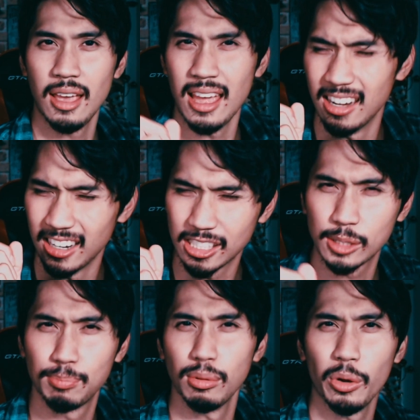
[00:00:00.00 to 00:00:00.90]
and it
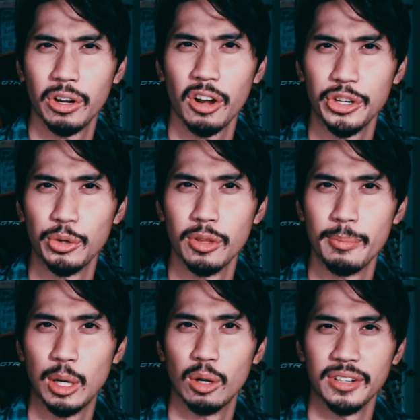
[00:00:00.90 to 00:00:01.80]
exploded on you in the
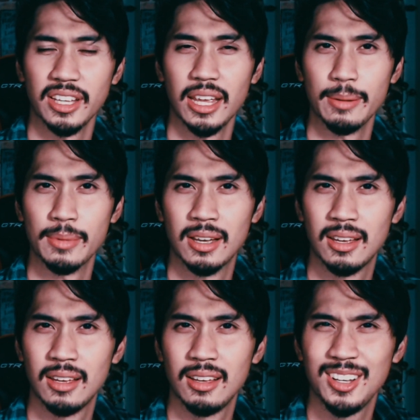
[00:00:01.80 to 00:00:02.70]
middle of a game,
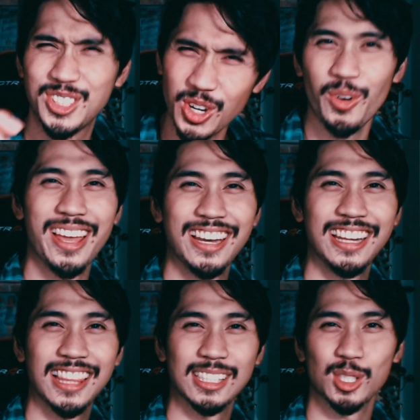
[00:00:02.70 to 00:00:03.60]
go ahead and
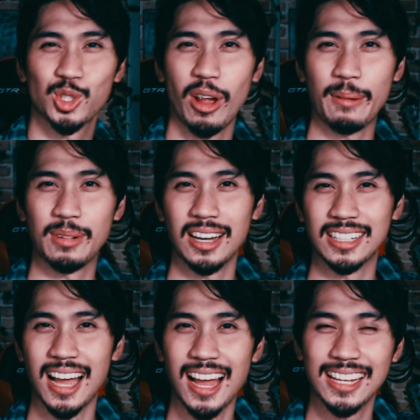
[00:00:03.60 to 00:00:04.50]
hit that subscribe button.
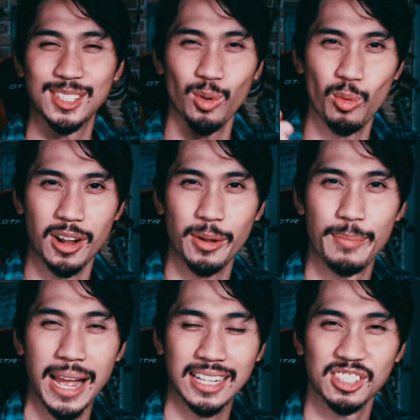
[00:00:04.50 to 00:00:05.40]
Guys, welcome
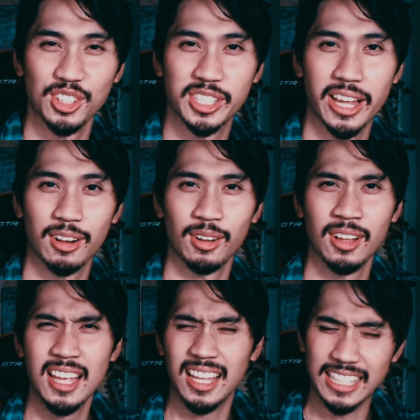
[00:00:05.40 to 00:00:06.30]
back to the channel.
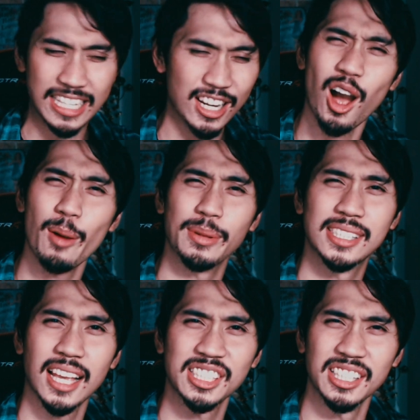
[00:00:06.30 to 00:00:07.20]
The comment
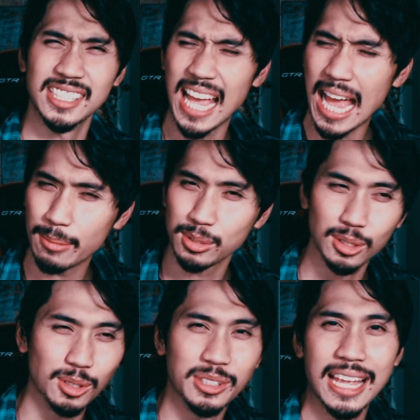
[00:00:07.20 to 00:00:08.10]
section is
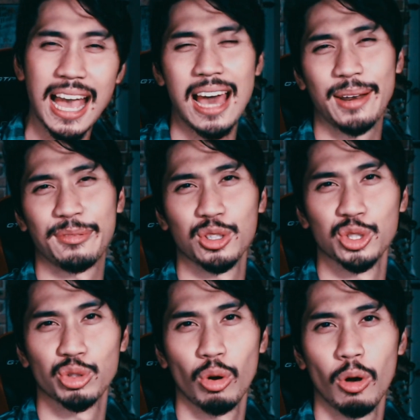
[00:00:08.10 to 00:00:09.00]
absolutely out of
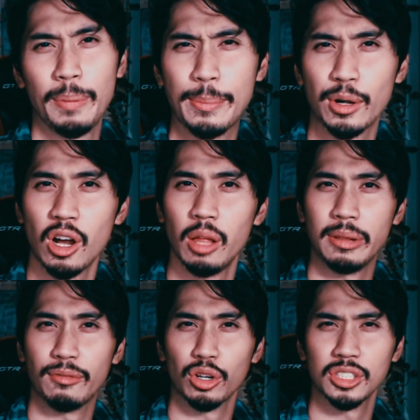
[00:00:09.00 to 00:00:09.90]
control. People call
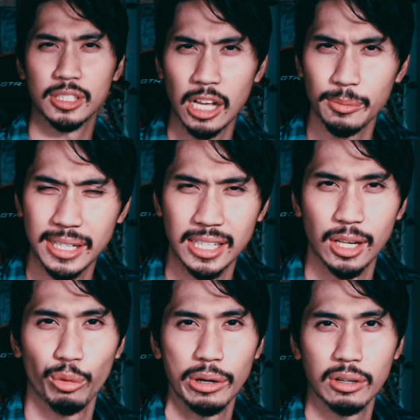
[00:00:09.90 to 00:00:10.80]
me virgin, telling me to get
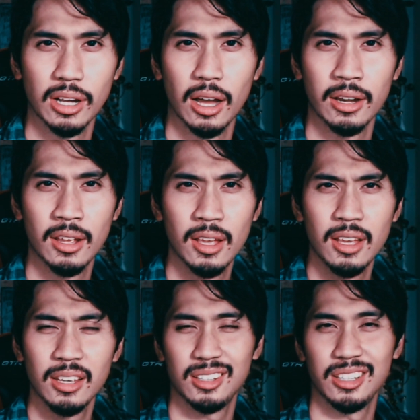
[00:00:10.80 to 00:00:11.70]
a real gun
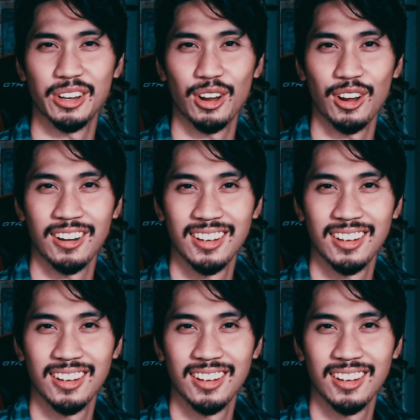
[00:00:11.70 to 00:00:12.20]
here